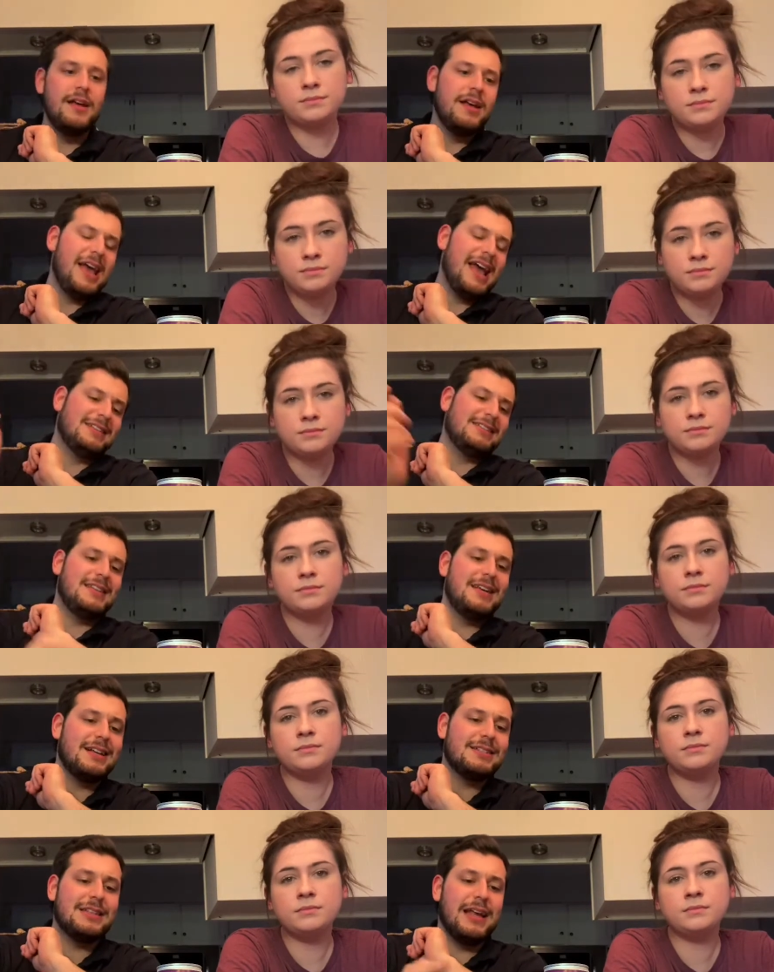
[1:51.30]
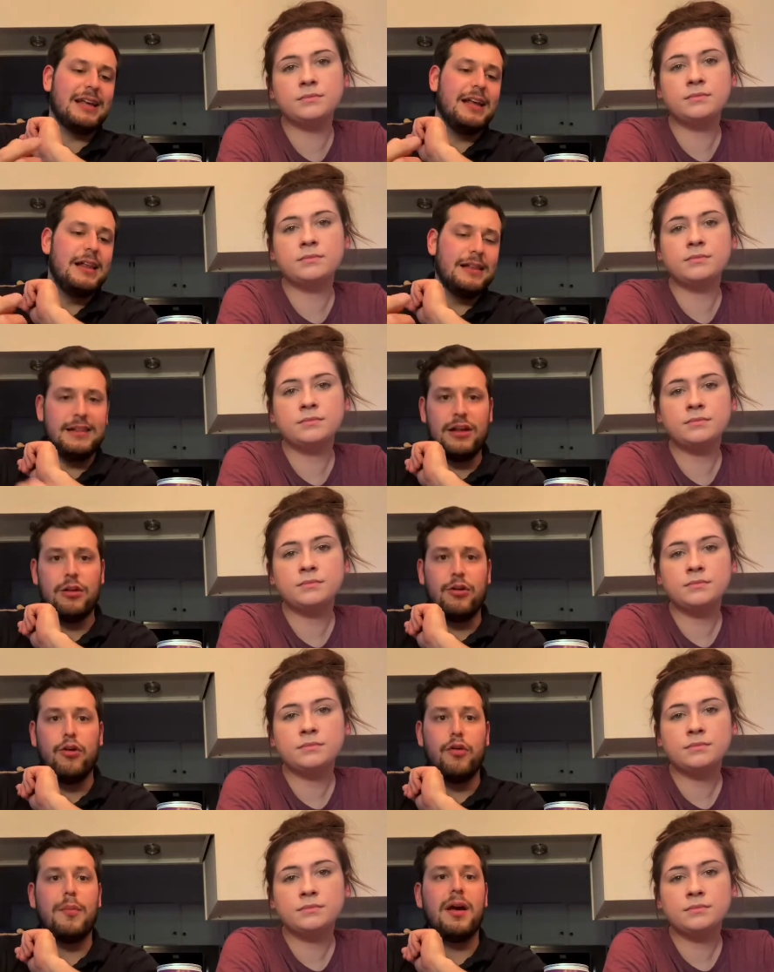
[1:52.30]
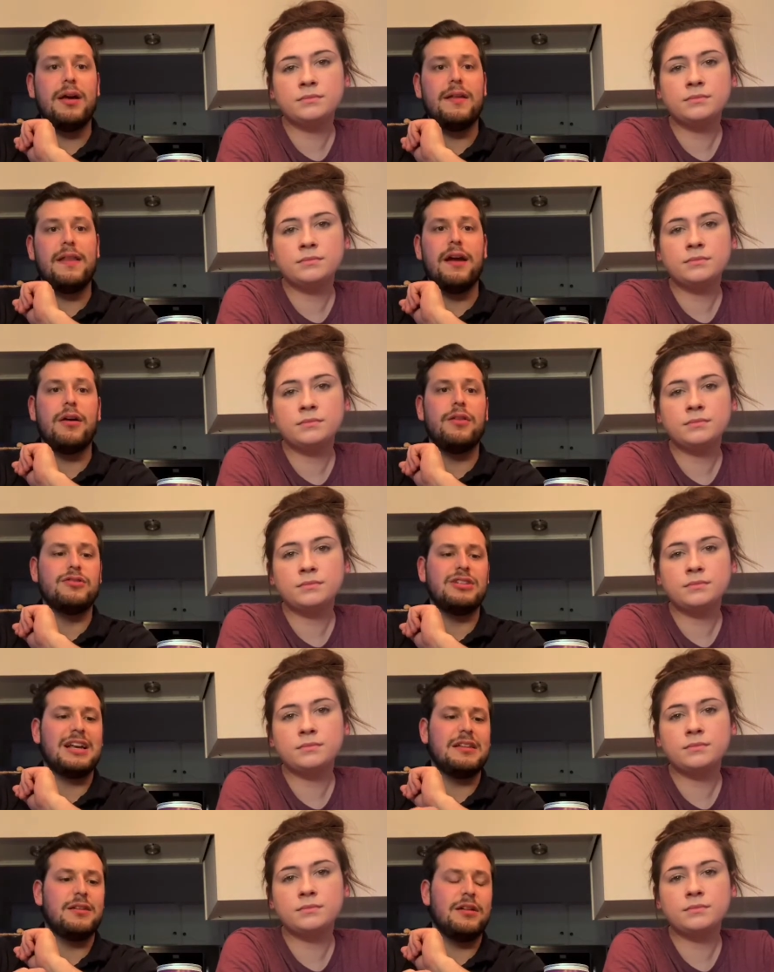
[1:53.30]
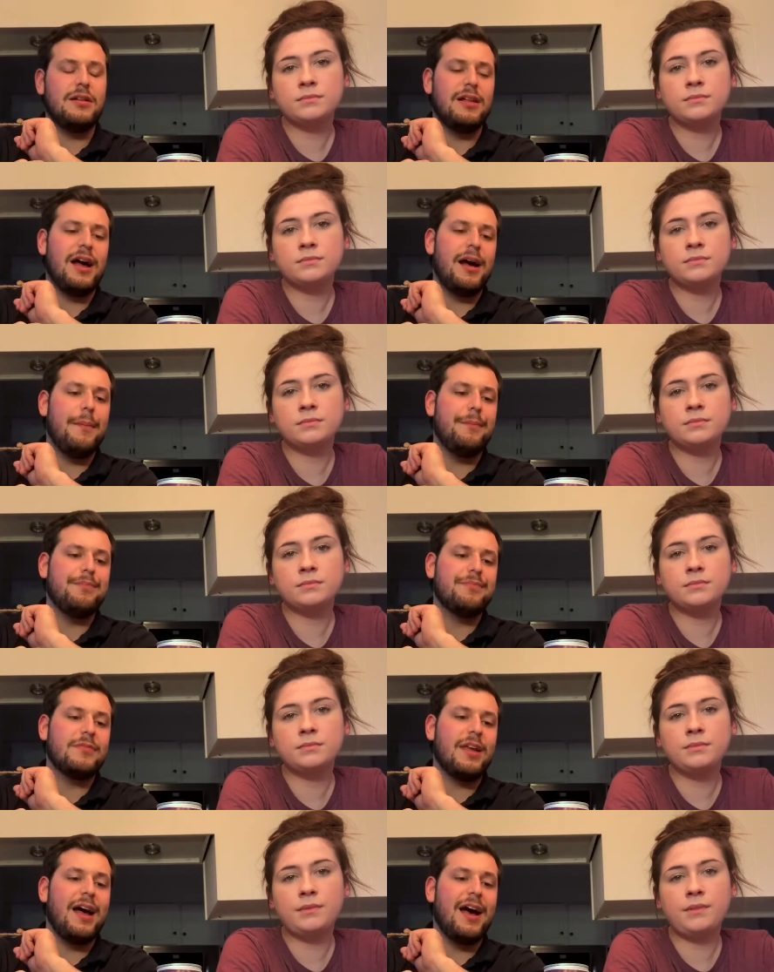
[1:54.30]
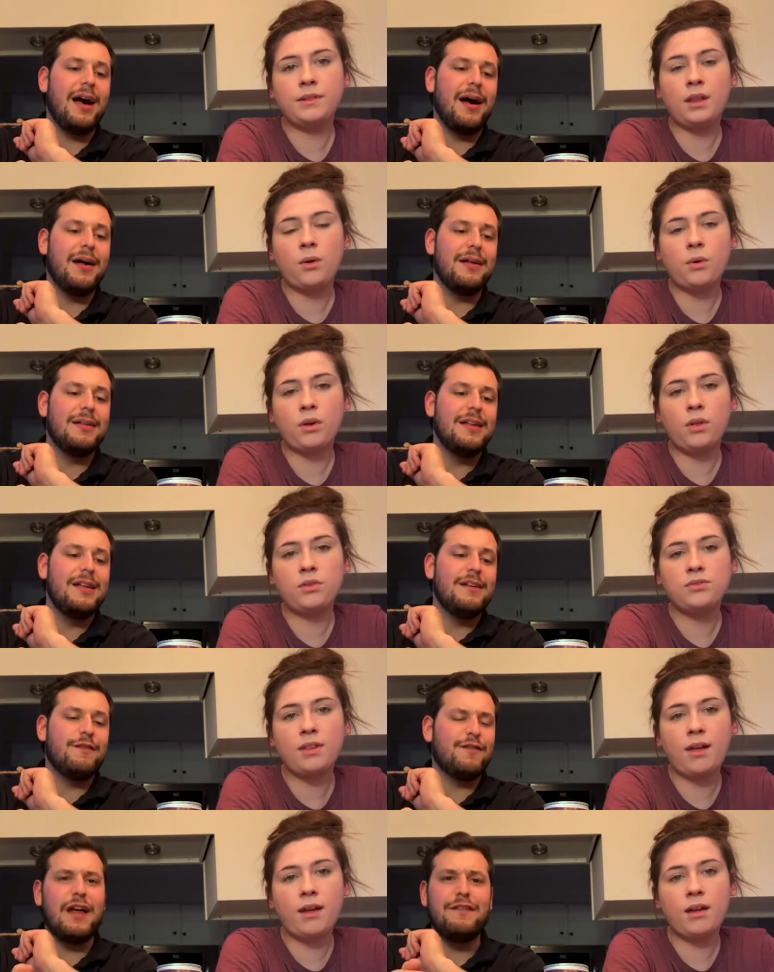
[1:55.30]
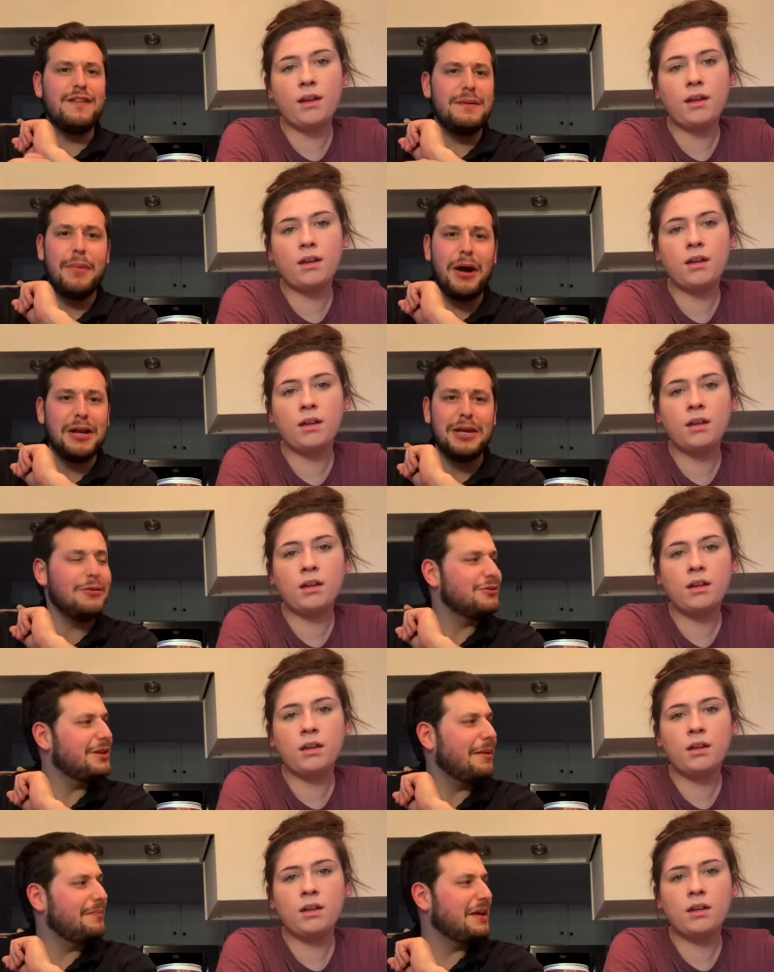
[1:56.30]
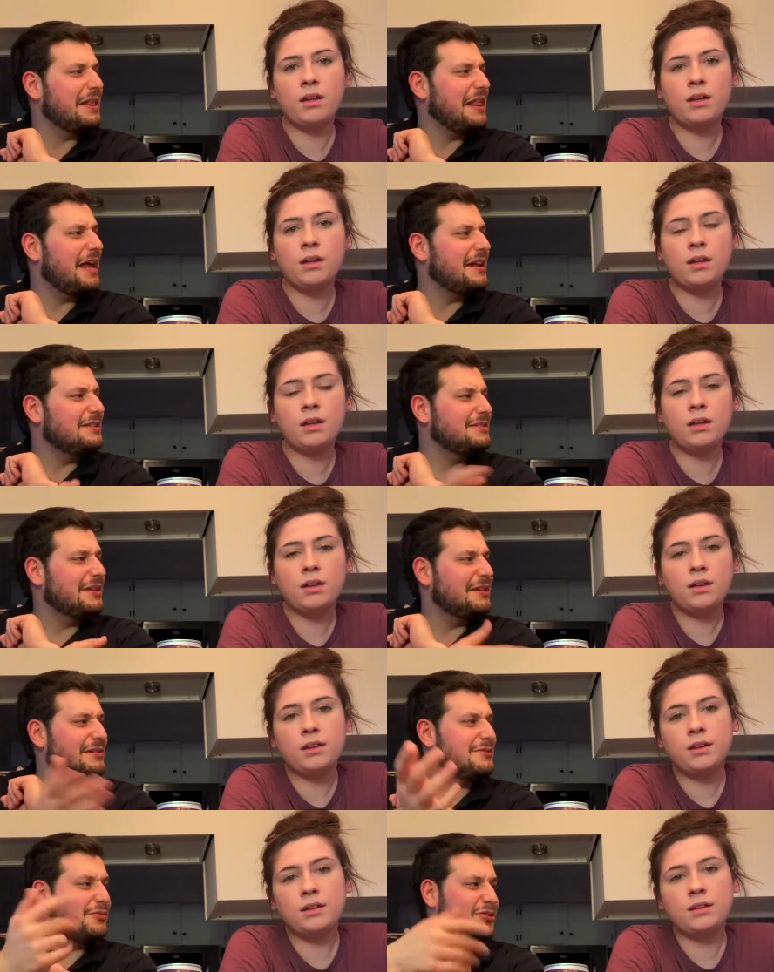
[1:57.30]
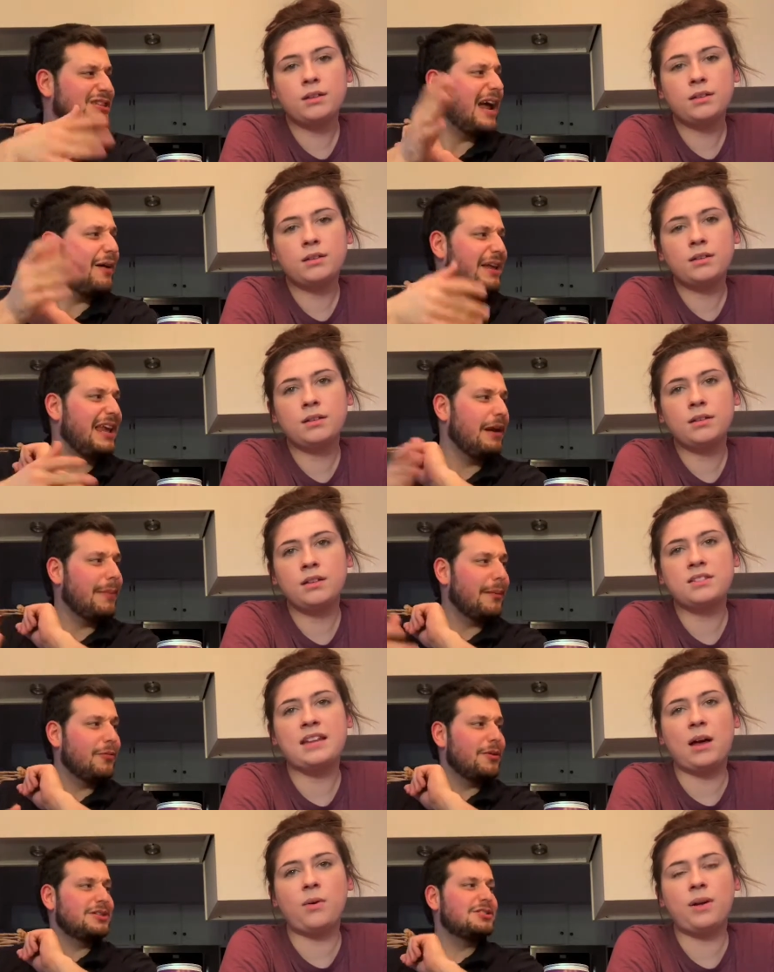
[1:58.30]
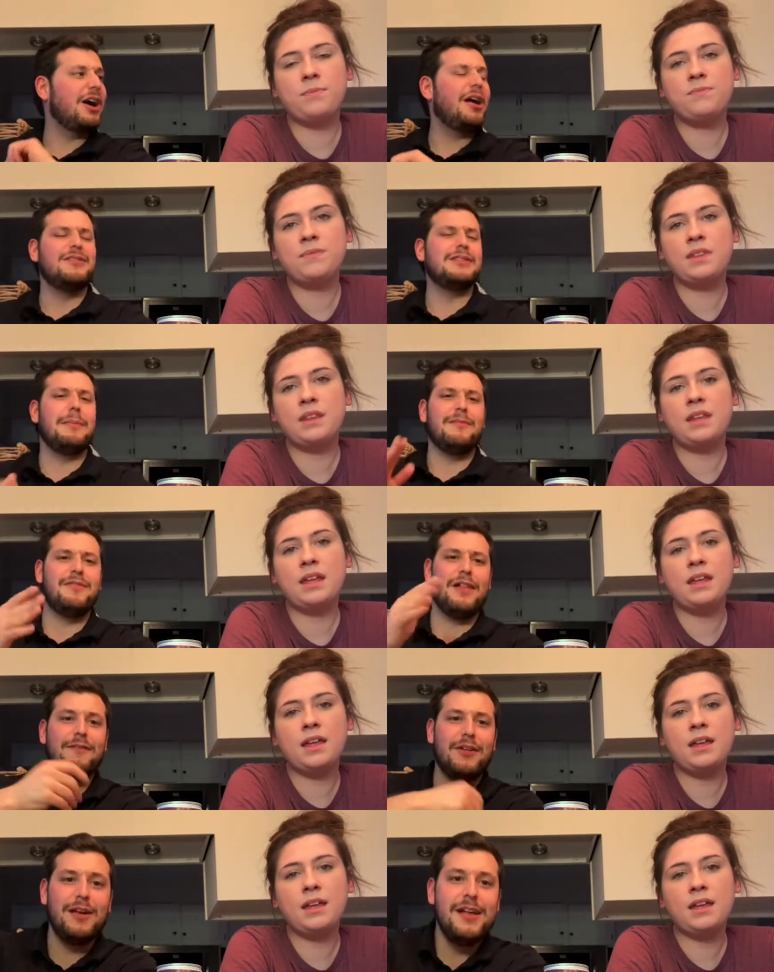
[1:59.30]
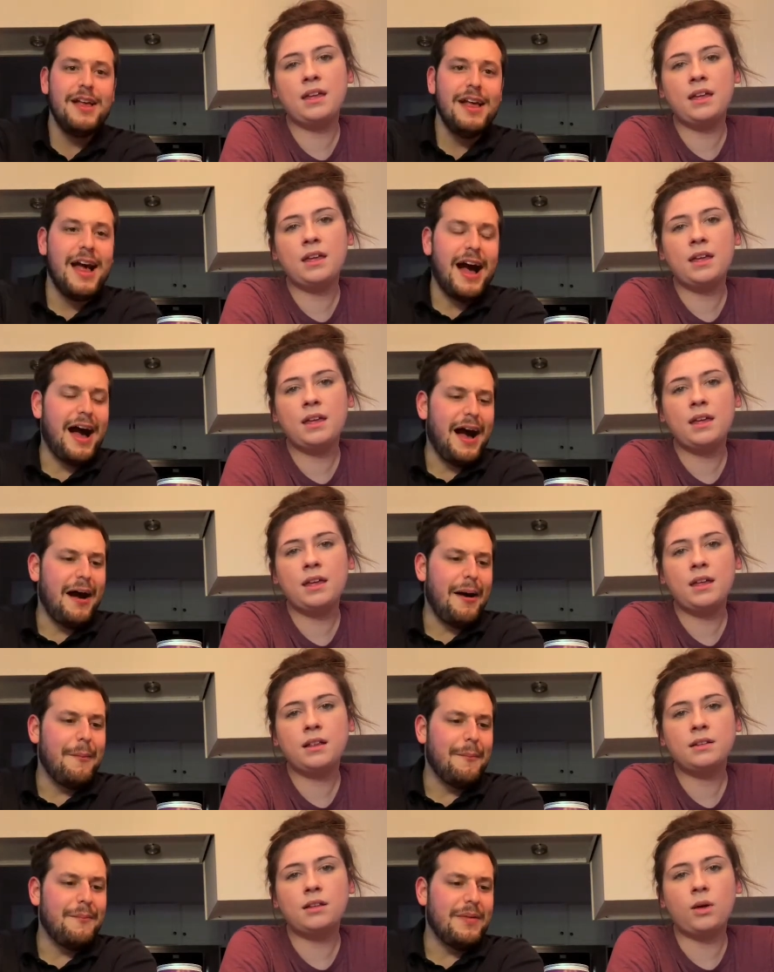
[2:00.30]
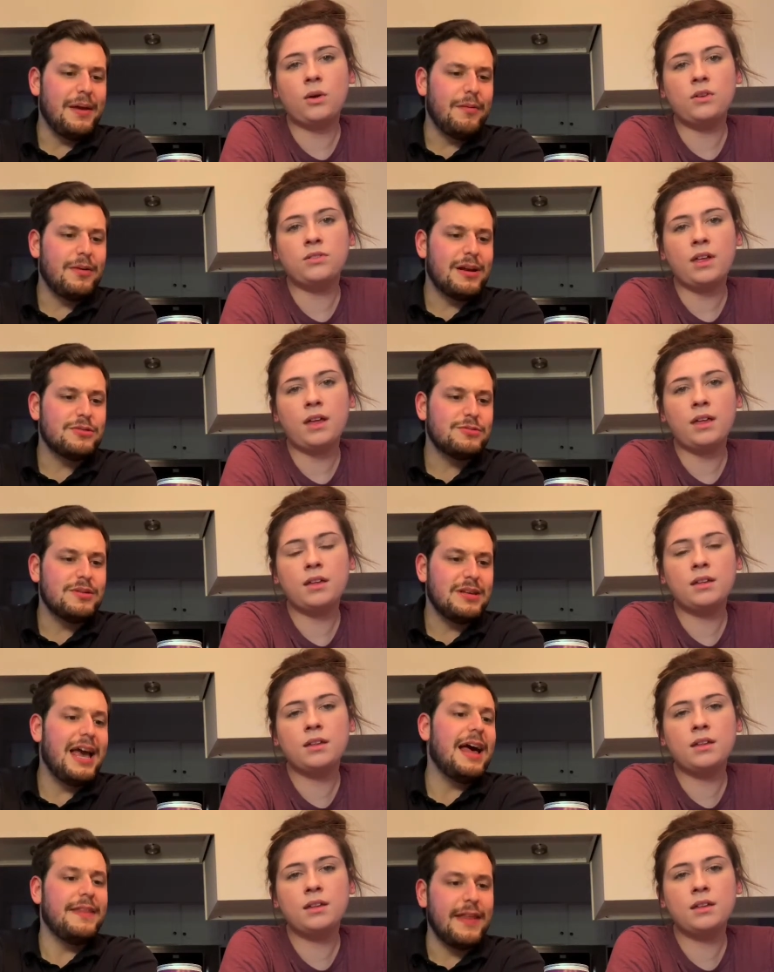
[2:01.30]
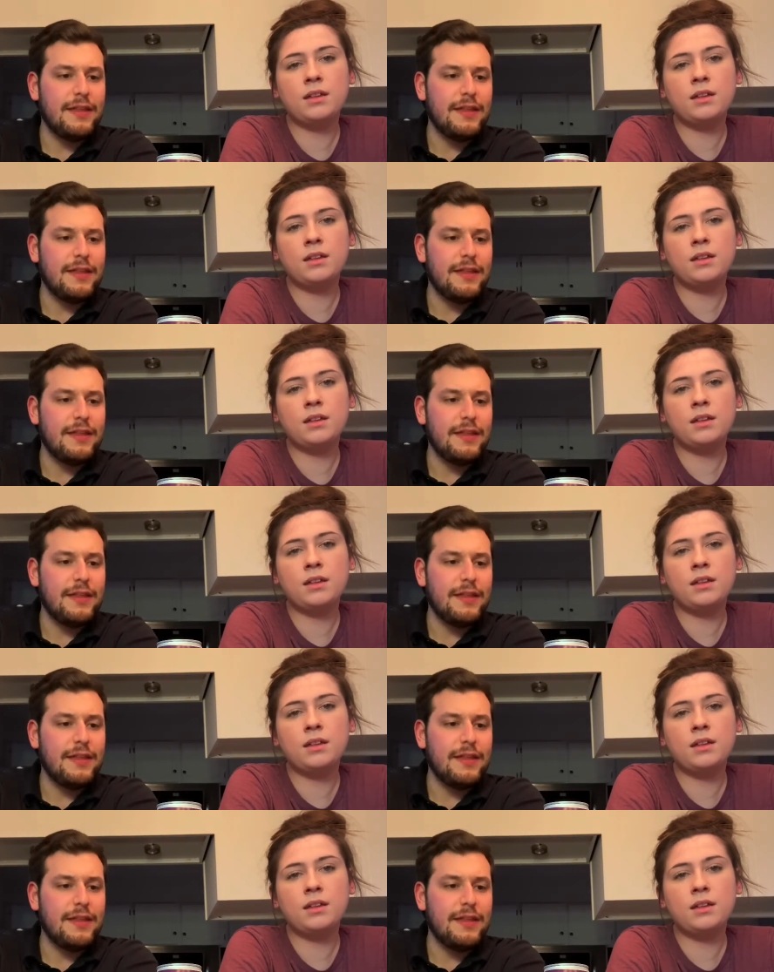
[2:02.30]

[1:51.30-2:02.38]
Speaker 1: Has this like little Huma in there? There's like a little um, uh, fluffy buddy or something like that. It's the it's their style. I can't remember what it's called. Something fluffy. Um, what else? Yeah, and then